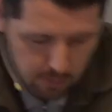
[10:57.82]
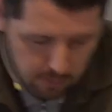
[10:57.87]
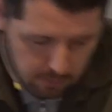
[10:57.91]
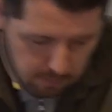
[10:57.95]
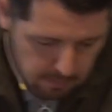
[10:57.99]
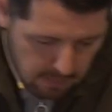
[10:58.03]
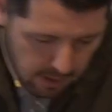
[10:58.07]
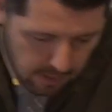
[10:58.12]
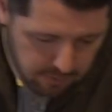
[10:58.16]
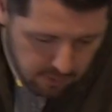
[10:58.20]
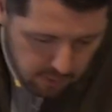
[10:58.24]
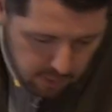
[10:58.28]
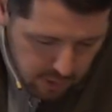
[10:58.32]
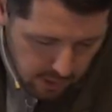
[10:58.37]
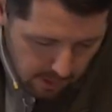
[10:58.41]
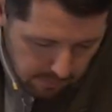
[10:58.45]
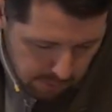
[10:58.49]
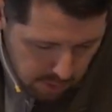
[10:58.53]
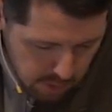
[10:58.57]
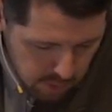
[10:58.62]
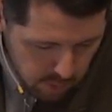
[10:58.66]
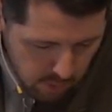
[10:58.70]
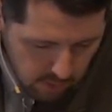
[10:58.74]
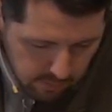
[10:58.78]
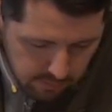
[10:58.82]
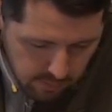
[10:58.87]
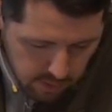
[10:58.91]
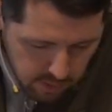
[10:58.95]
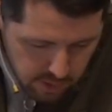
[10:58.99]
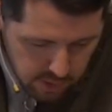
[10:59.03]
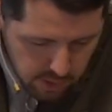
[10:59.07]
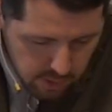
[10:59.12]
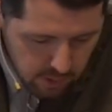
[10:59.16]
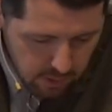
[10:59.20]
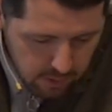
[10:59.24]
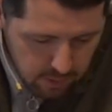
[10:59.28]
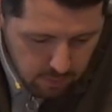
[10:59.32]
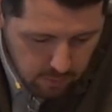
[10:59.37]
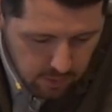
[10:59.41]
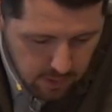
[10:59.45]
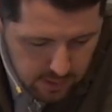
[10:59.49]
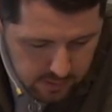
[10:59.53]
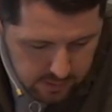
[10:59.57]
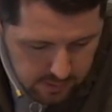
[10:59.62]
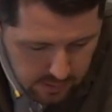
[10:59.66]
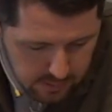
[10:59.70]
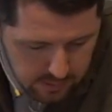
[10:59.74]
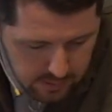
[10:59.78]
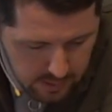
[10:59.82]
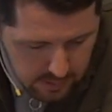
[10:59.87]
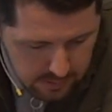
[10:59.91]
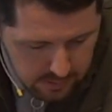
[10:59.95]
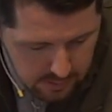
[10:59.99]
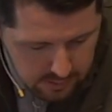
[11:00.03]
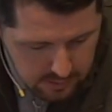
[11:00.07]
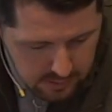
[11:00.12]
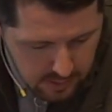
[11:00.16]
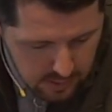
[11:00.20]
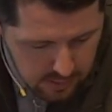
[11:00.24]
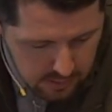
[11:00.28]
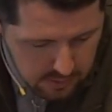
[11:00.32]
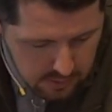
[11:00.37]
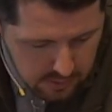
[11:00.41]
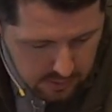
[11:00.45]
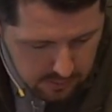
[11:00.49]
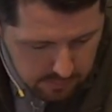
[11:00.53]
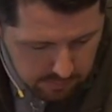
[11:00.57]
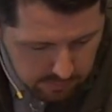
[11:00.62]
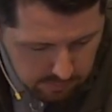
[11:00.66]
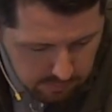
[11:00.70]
Matthew chapter 12, verse 33, it says this it says,